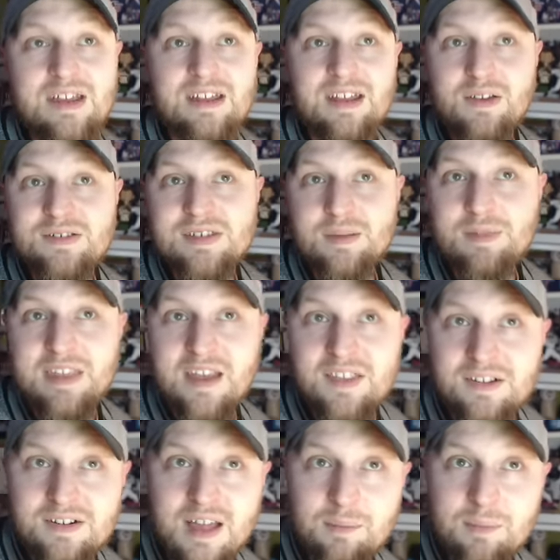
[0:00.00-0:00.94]
Now, some of the
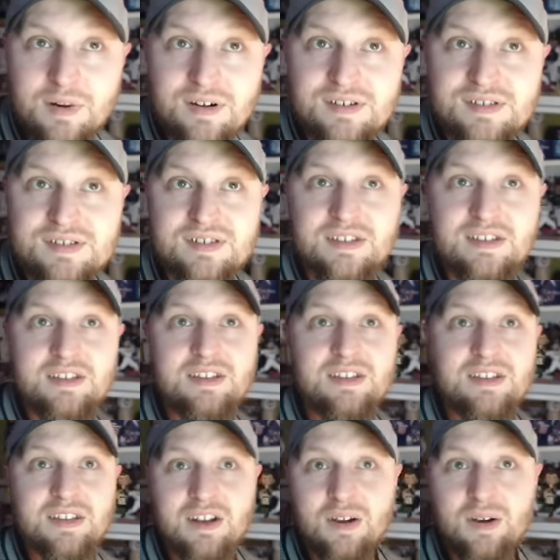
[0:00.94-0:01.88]
other numbers,
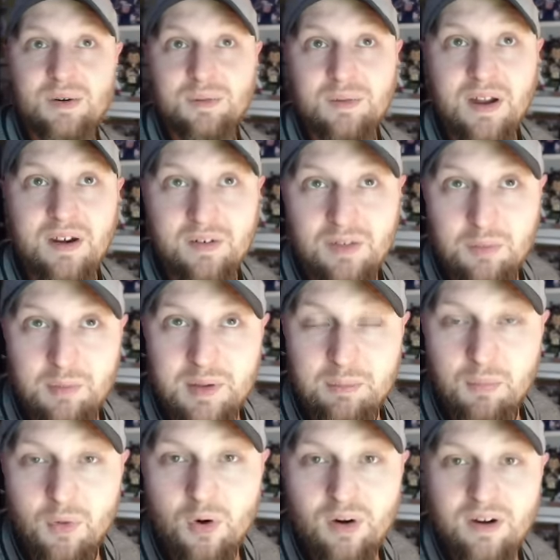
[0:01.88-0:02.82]
you know, are a little
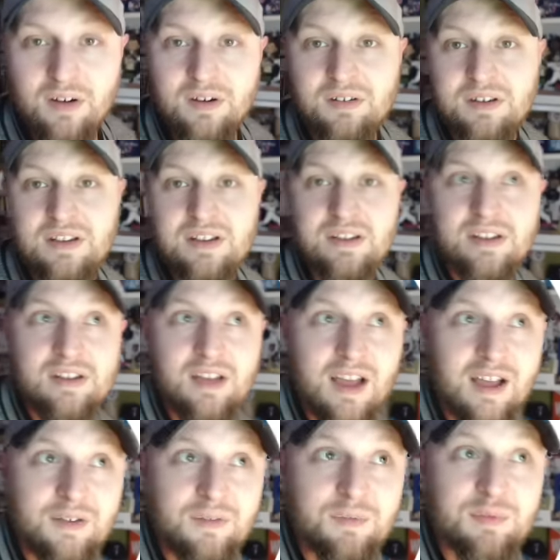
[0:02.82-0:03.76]
bit more
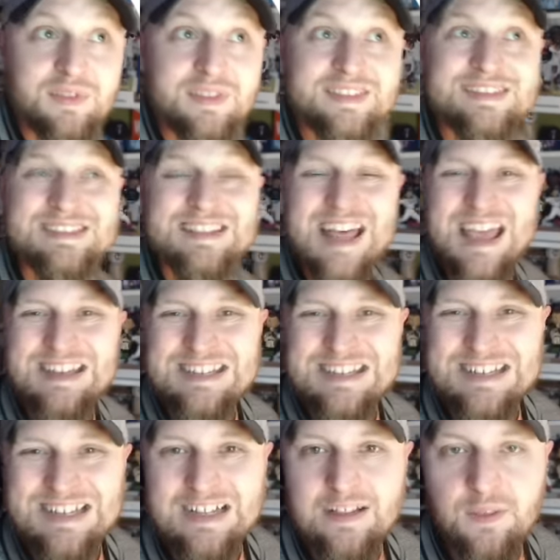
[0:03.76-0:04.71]
uh,
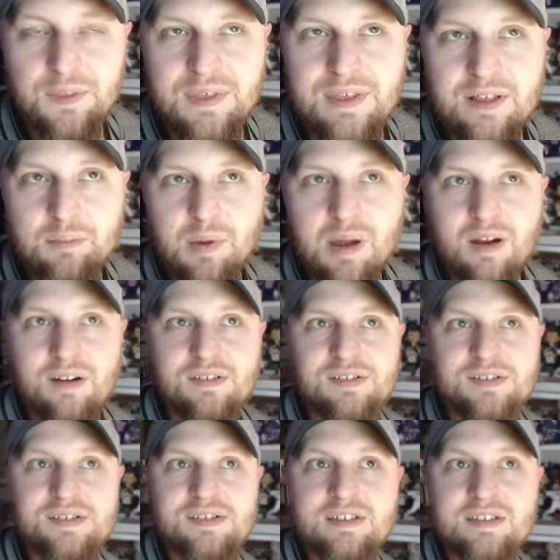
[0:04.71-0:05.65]
slanted in
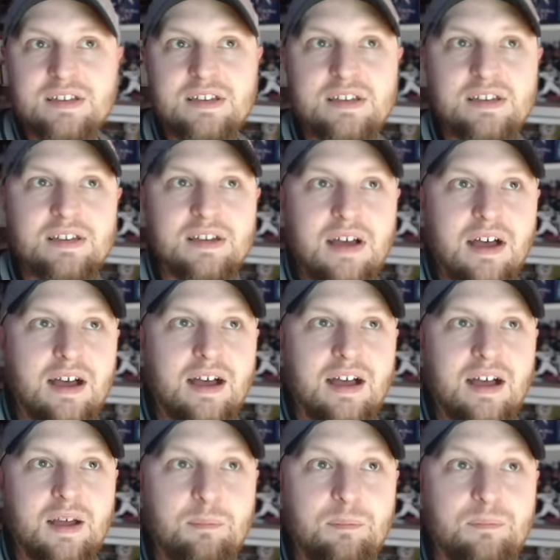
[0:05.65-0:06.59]
Thielbar's
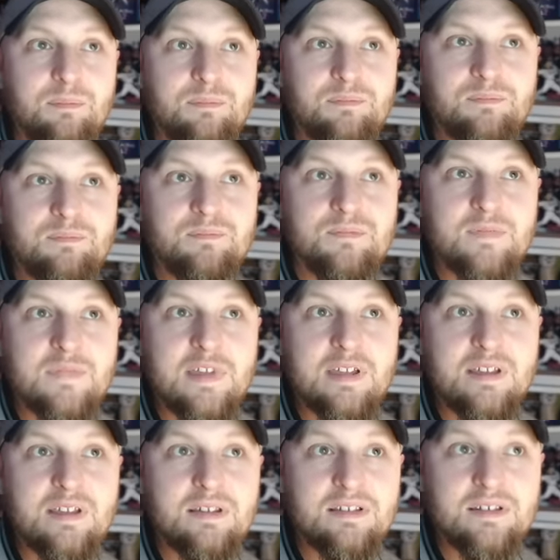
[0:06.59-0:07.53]
um,
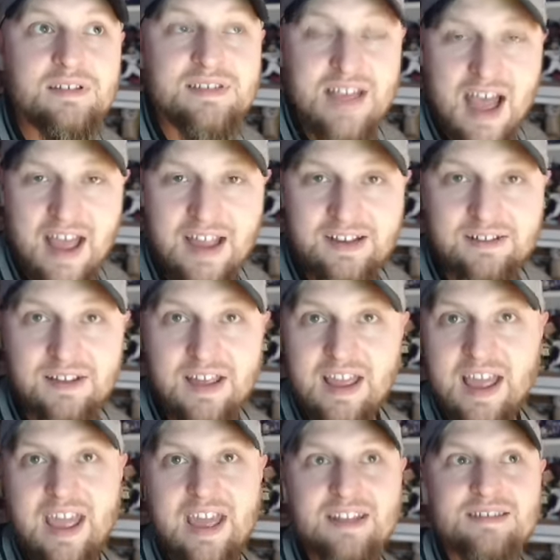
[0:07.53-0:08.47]
side,
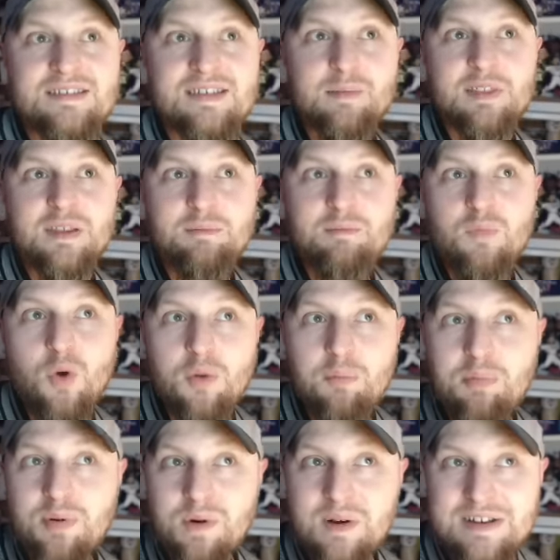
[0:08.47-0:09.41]
and some of the more
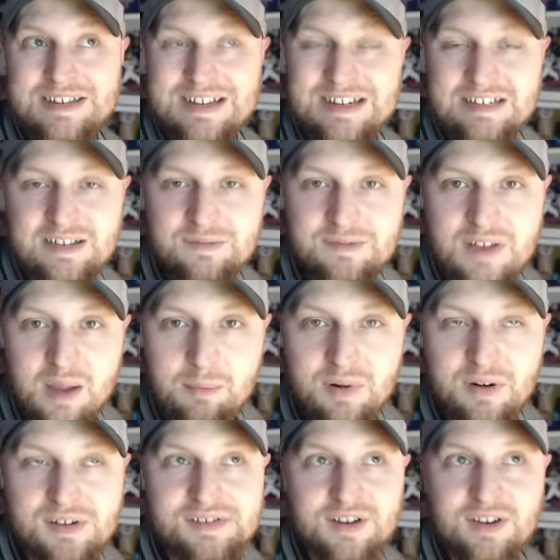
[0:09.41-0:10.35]
predictive
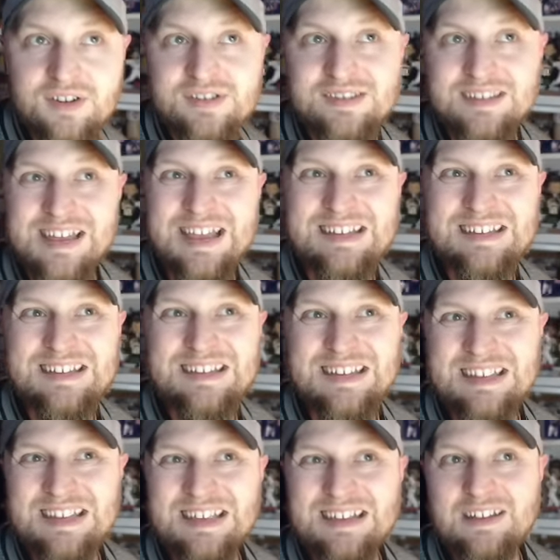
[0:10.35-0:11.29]
numbers are slanted
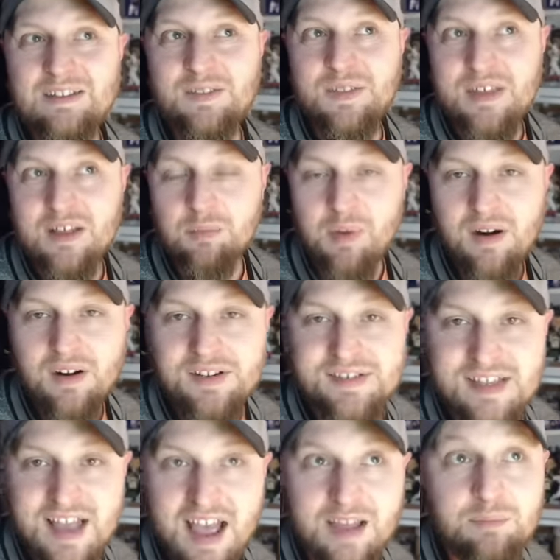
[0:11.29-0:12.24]
in Thielbar's
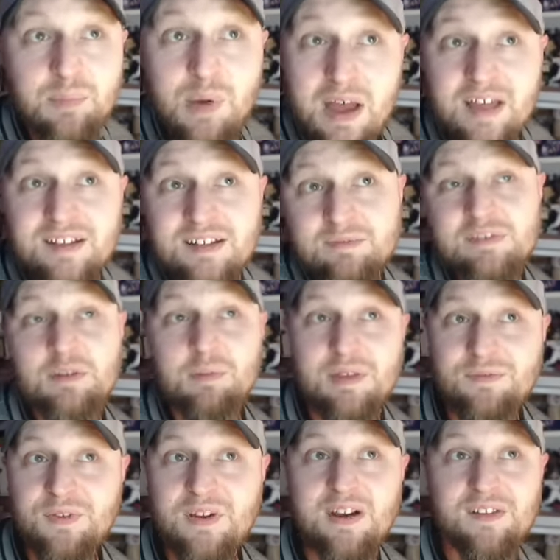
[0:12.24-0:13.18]
side. But to
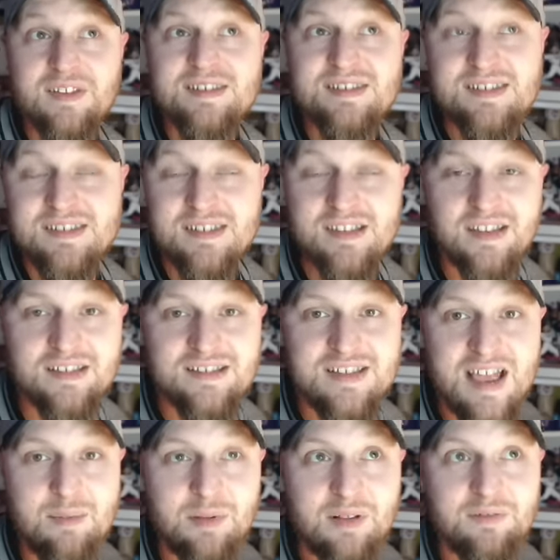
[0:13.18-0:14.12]
be fair, this is a
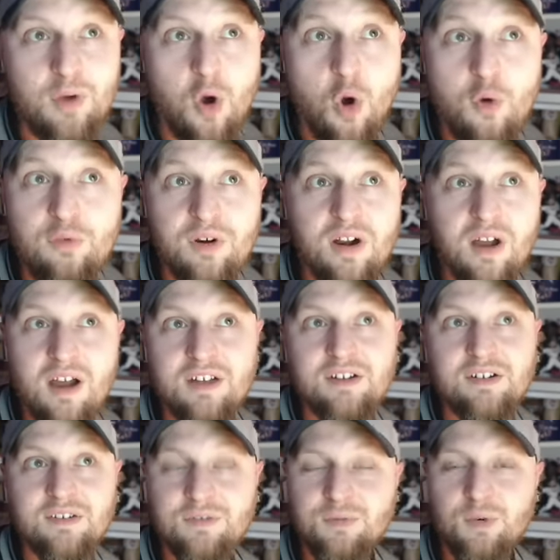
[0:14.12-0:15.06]
sample of over
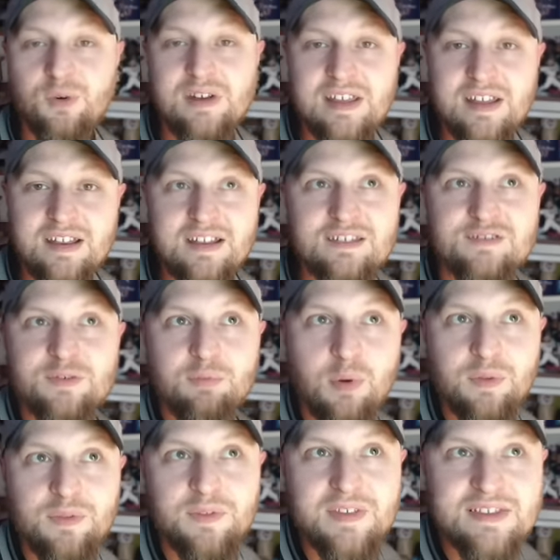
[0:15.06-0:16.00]
140 innings for
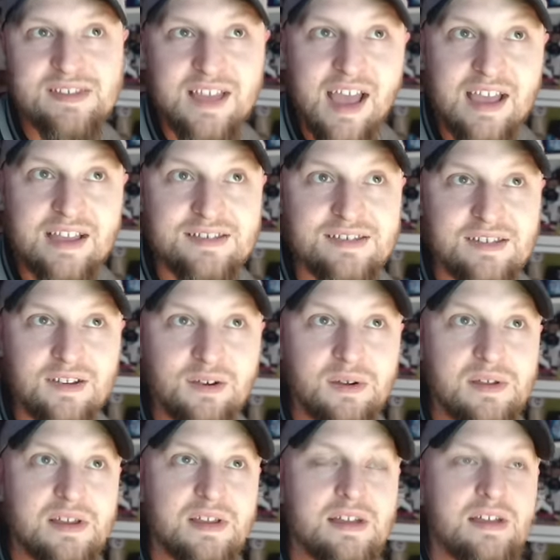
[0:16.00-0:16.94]
both of these guys.
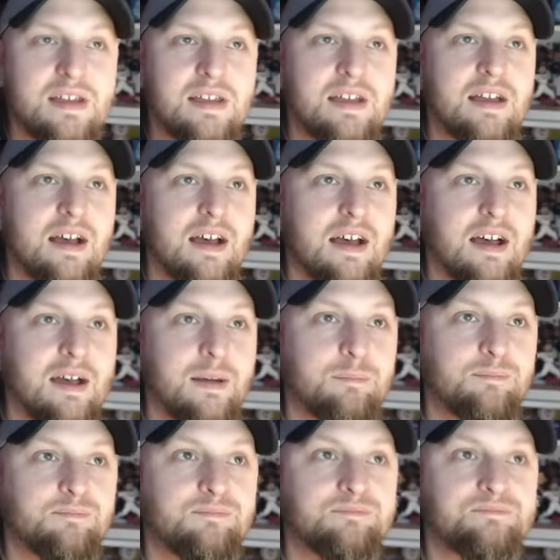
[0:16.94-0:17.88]
So,
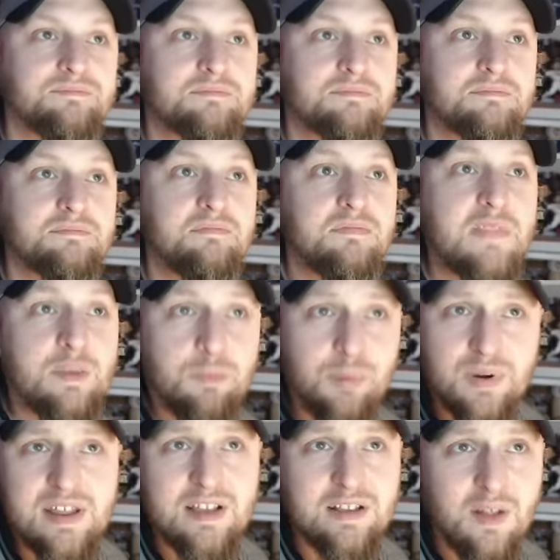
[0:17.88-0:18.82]
um,
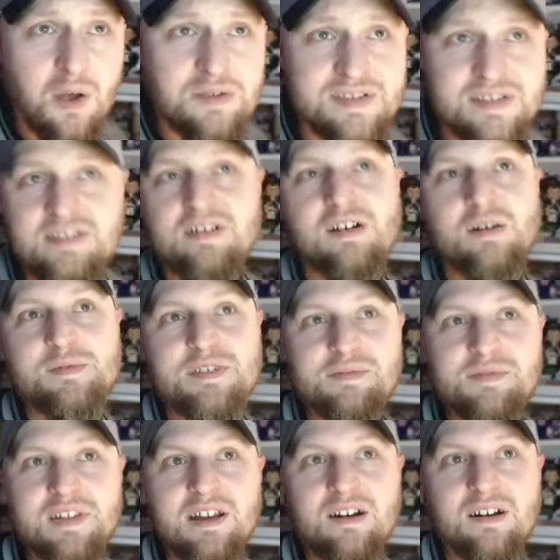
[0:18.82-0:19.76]
pretty close in terms
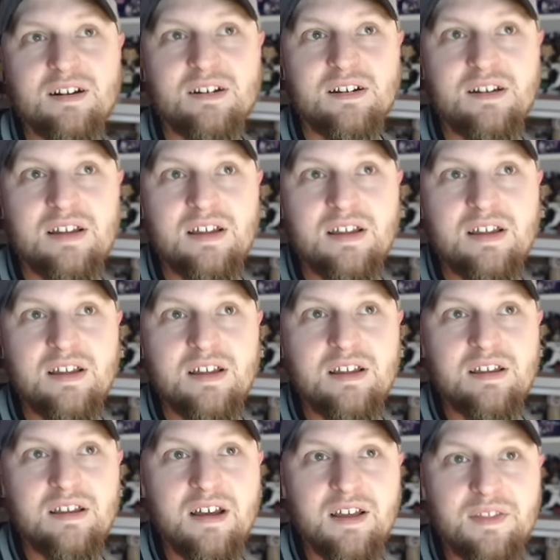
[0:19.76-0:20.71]
of their
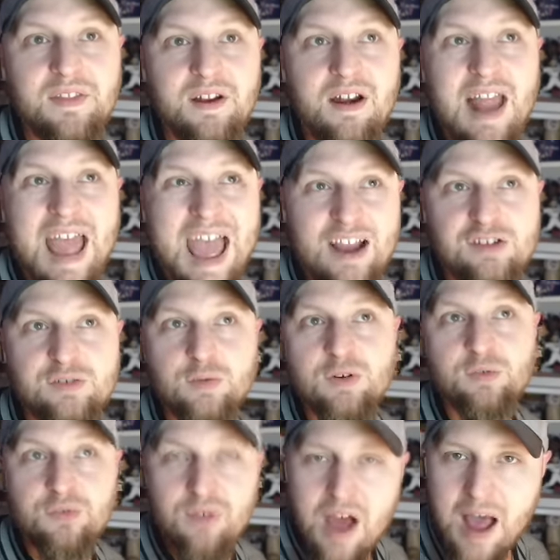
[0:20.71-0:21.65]
uh, their
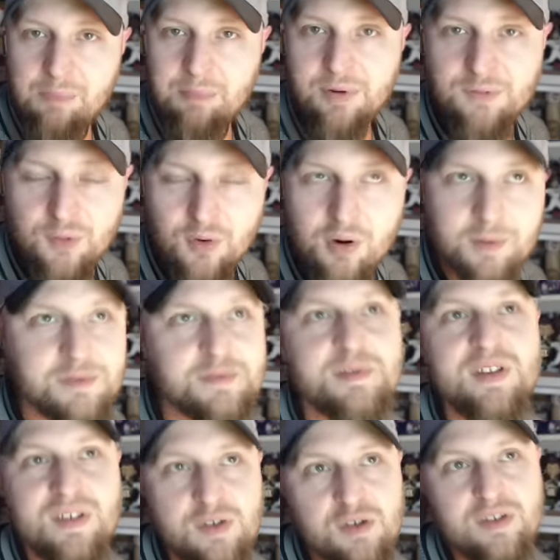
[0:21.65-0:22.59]
actual raw performance.
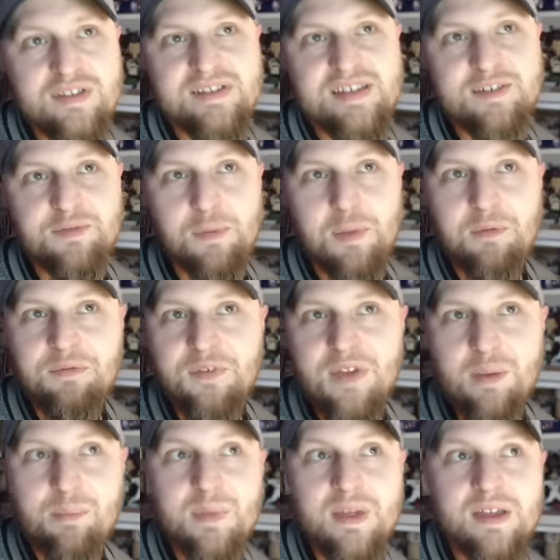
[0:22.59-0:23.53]
You, you, can see from the
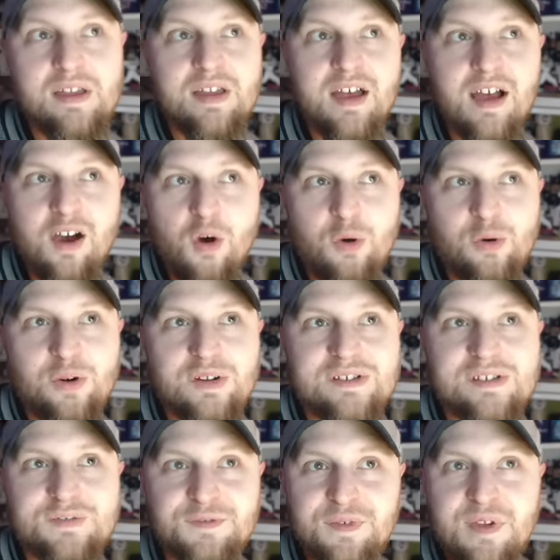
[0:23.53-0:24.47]
FIP, uh,
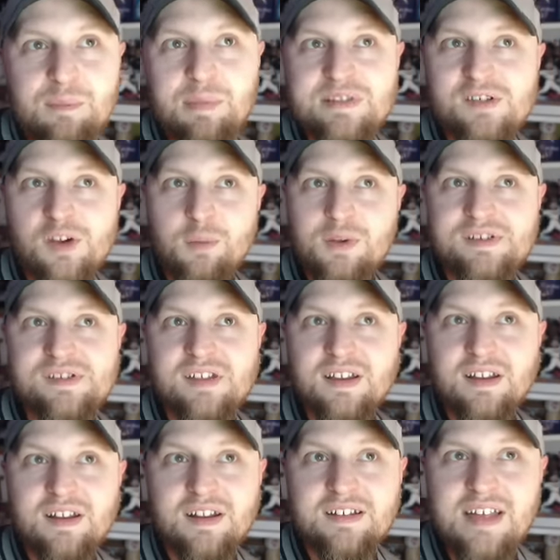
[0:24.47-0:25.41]
Okert's FIP is almost
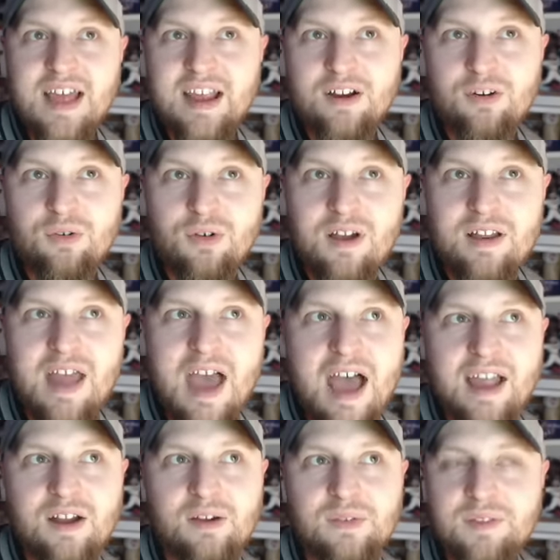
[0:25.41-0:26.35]
an entire run
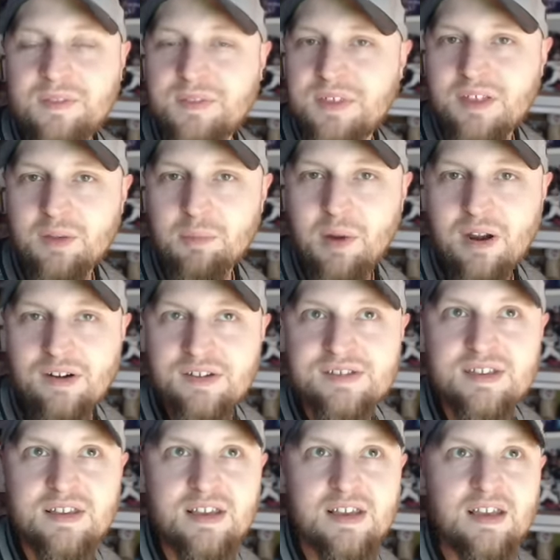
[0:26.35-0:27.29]
higher than
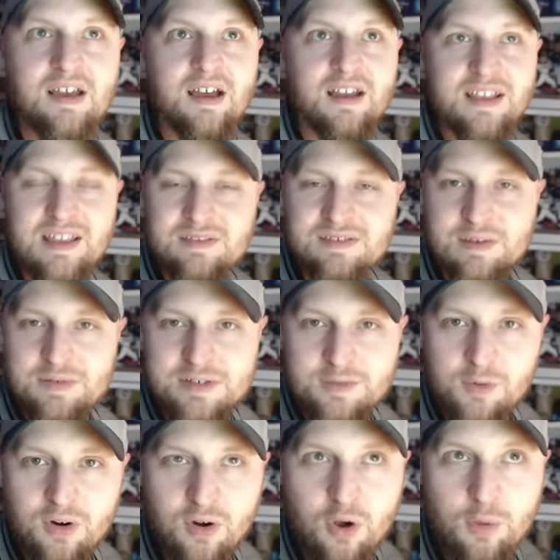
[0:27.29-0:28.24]
Thielbar's. Uh, gives up
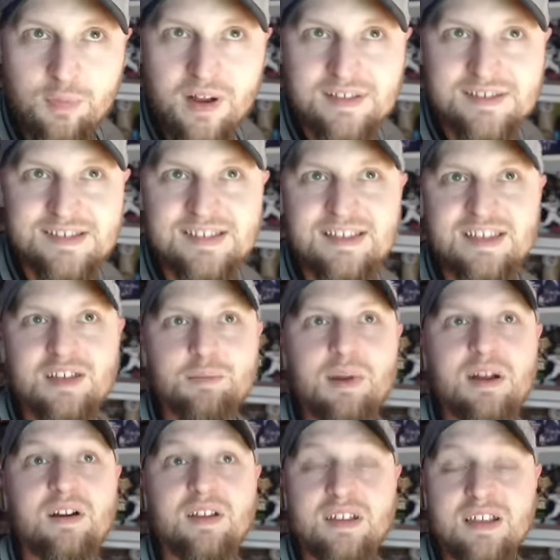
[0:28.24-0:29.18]
some more home runs than
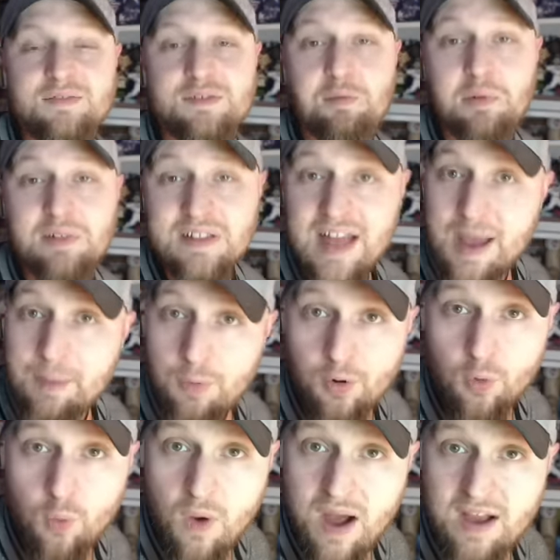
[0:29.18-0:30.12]
Thielbar. It gives up a lot
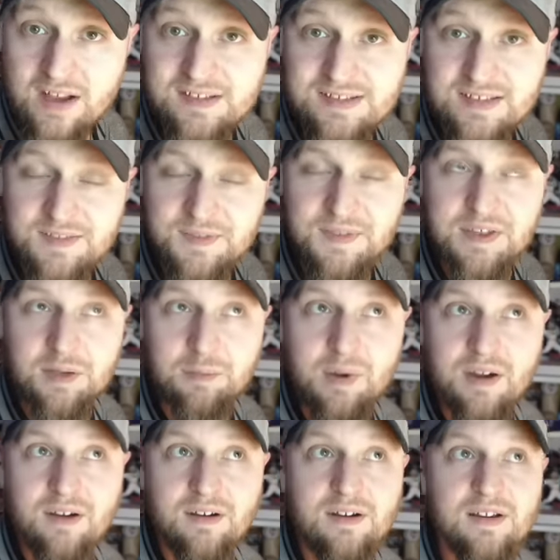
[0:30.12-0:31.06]
more walks than
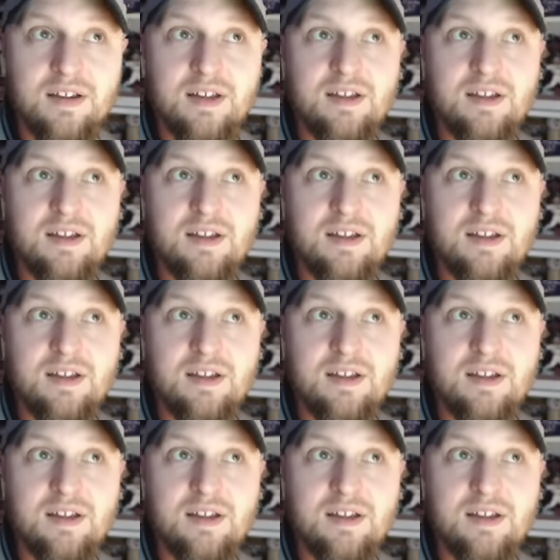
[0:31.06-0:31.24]
Thielbar.